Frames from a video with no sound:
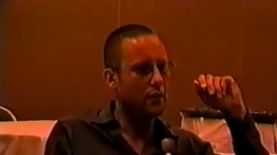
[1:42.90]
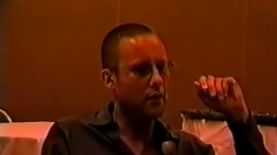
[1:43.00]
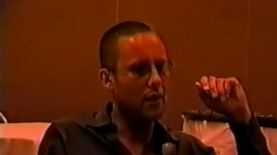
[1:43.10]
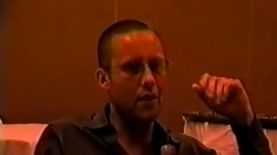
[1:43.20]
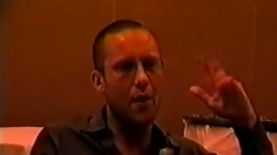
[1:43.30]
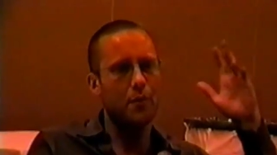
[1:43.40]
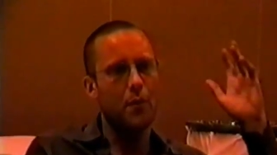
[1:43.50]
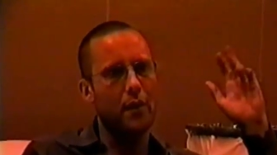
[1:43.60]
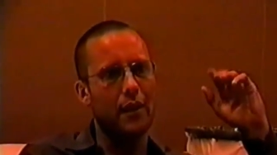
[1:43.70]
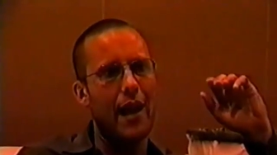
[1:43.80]
you know, I was
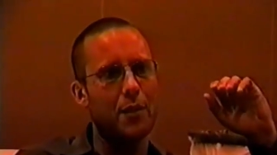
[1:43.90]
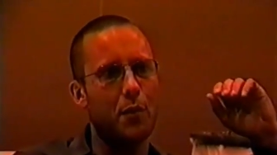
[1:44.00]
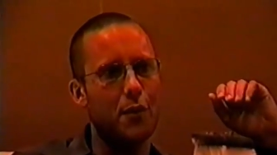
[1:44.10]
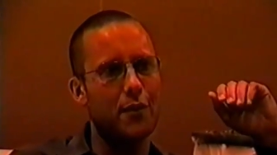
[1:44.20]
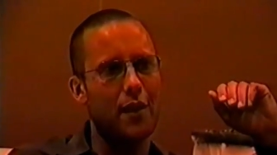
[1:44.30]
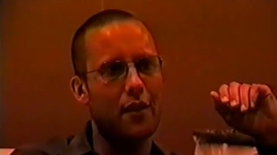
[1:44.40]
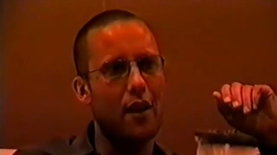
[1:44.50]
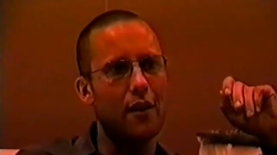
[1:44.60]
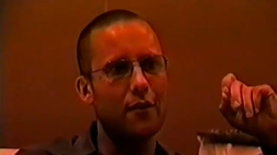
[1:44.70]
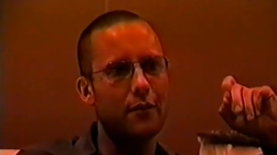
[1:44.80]
probably the last person they
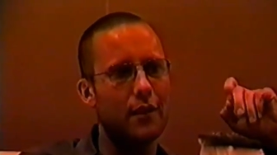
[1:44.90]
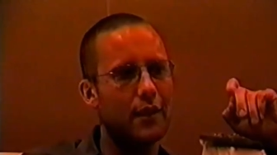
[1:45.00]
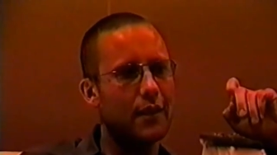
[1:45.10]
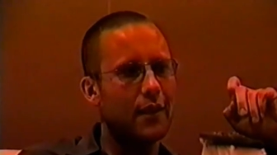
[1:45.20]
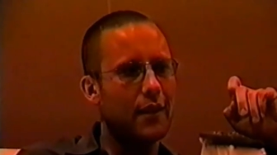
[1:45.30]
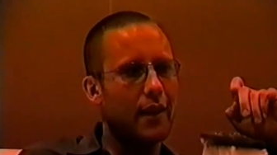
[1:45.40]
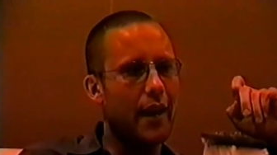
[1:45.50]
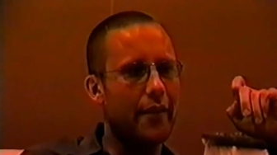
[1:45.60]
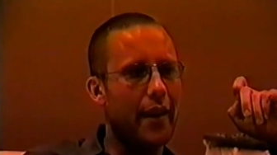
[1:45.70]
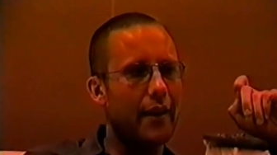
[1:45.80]
thought of.
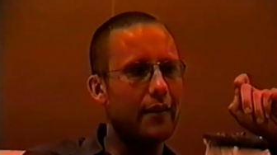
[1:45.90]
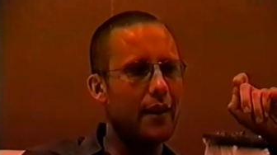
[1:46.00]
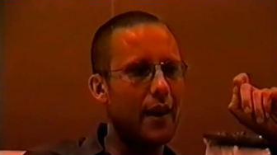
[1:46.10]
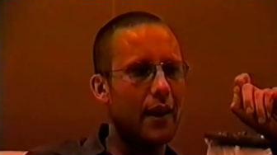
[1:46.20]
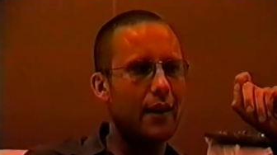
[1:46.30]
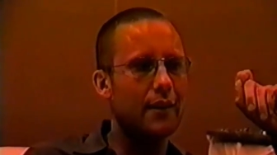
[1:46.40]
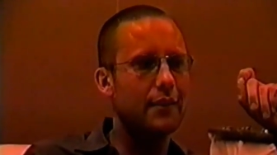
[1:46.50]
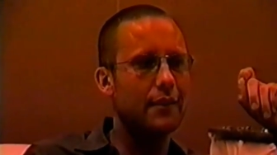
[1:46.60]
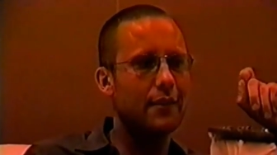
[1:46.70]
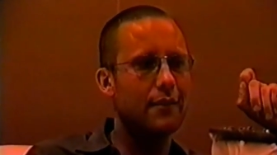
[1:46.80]
And then uh,
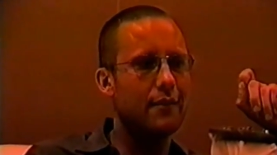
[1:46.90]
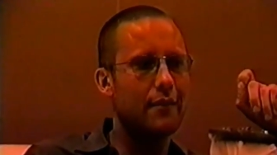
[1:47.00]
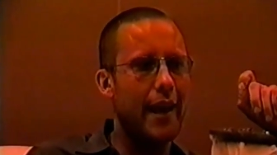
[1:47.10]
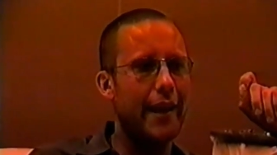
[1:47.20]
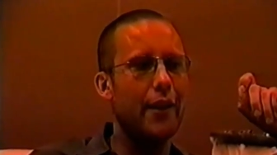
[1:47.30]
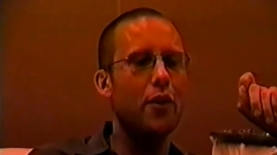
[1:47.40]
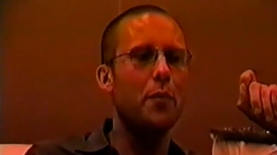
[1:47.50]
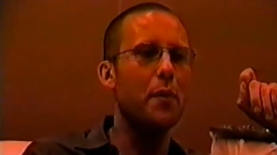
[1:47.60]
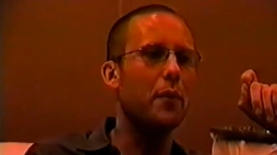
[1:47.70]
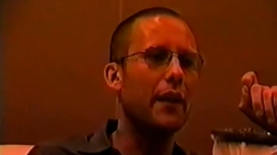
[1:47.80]
800
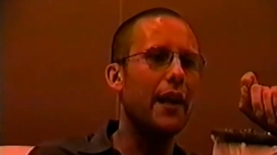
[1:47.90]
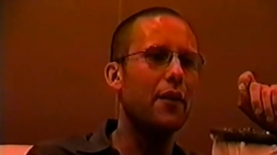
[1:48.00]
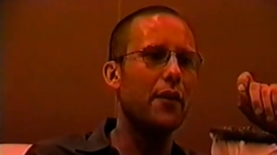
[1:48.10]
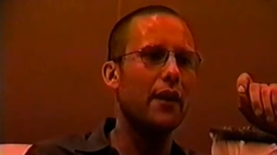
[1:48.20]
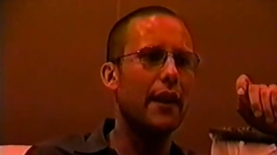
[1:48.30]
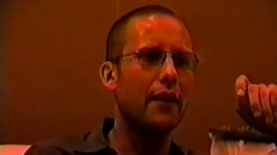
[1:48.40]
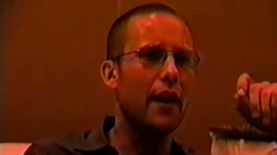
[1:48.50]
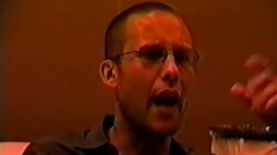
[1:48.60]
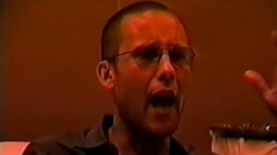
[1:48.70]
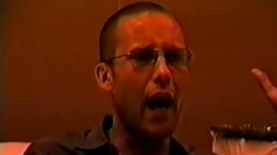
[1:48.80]
people later, they're like,
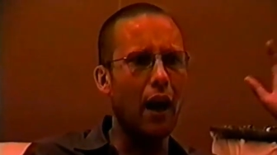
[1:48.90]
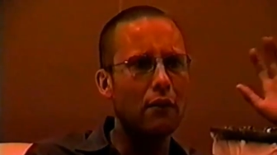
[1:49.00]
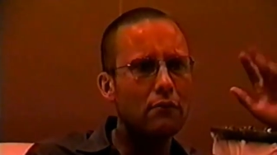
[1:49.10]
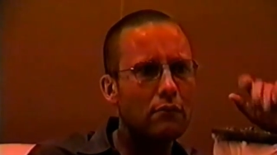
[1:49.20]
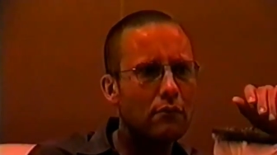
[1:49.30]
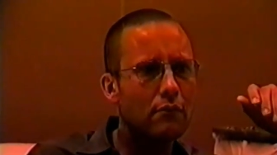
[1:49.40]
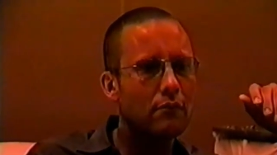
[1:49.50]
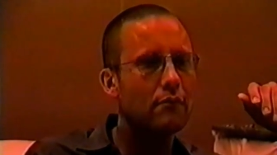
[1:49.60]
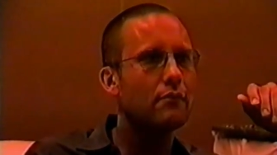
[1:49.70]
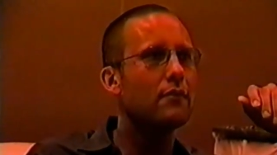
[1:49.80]
yeah.
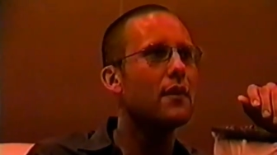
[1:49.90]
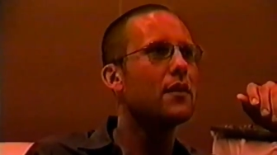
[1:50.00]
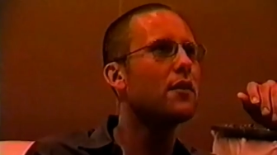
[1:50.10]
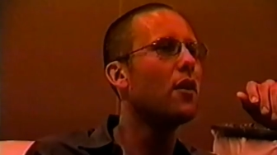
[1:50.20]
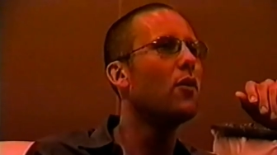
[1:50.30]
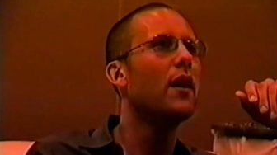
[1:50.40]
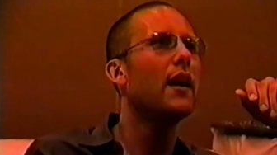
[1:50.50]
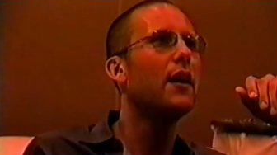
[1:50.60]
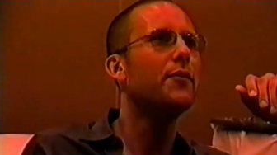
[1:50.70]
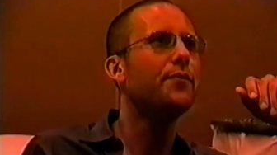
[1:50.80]
So
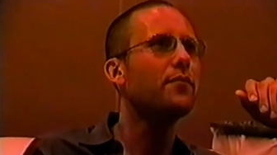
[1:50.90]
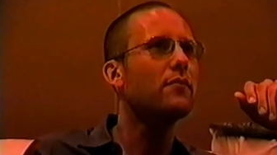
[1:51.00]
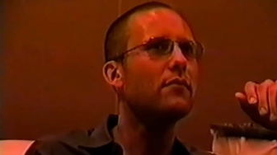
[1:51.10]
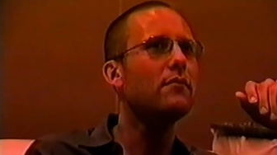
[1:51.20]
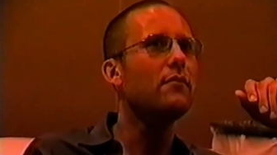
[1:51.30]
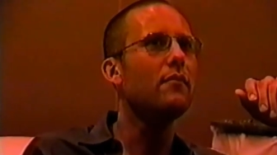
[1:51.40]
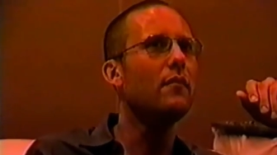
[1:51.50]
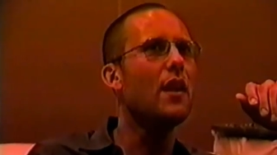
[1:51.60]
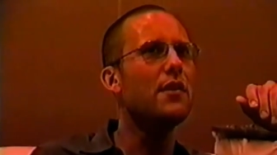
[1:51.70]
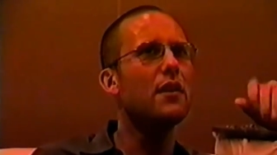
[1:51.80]
uh,
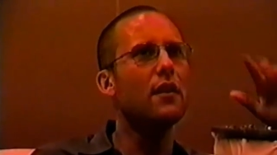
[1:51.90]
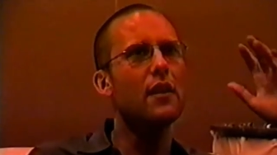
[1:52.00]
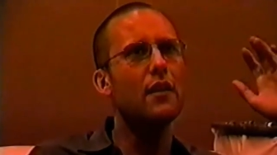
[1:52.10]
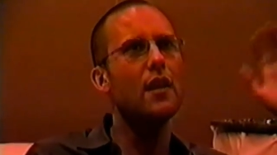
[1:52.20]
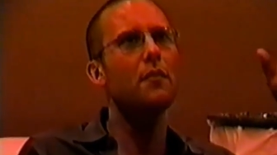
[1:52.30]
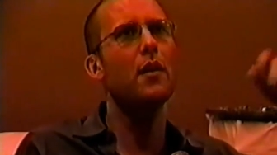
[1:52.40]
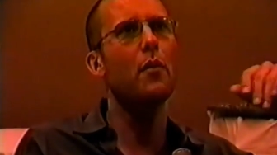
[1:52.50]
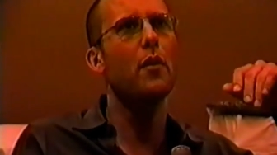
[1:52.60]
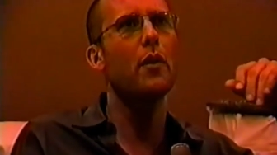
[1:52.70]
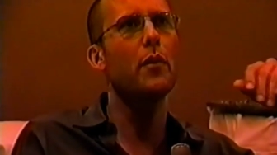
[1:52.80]
they said, look, let, let him,
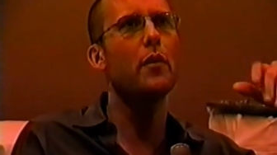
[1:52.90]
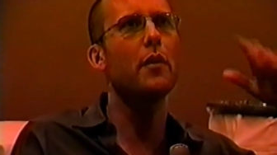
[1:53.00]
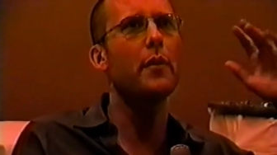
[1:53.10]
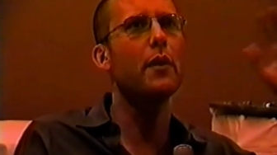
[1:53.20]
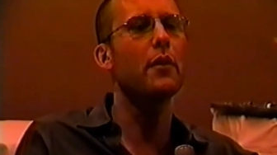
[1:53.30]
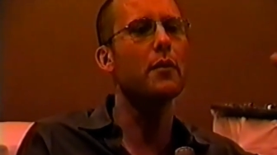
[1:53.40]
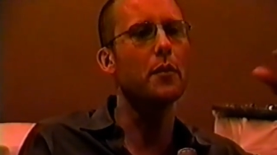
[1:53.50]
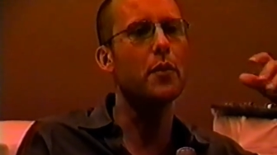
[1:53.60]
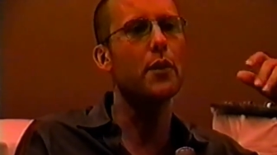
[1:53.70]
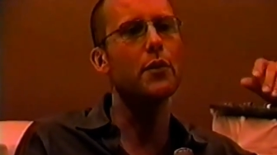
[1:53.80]
want, we want to meet with him,
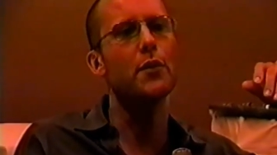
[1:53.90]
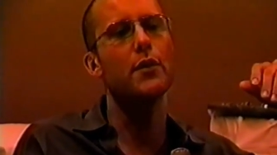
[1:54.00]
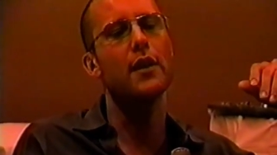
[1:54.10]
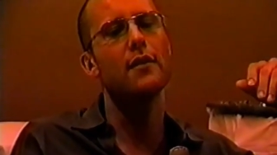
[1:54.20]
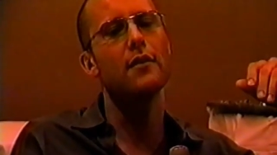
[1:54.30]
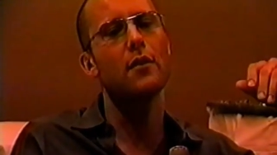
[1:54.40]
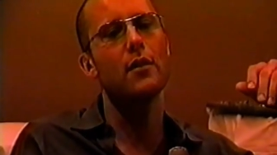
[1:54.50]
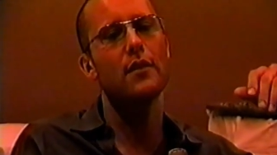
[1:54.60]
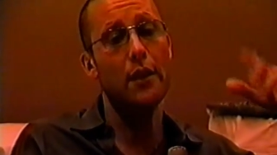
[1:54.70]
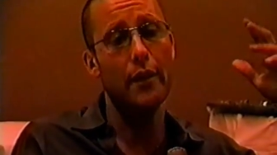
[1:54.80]
the producer said. So I
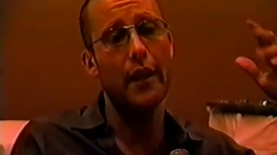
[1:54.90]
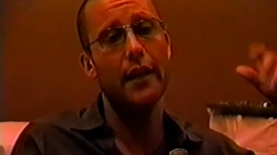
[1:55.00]
said, okay.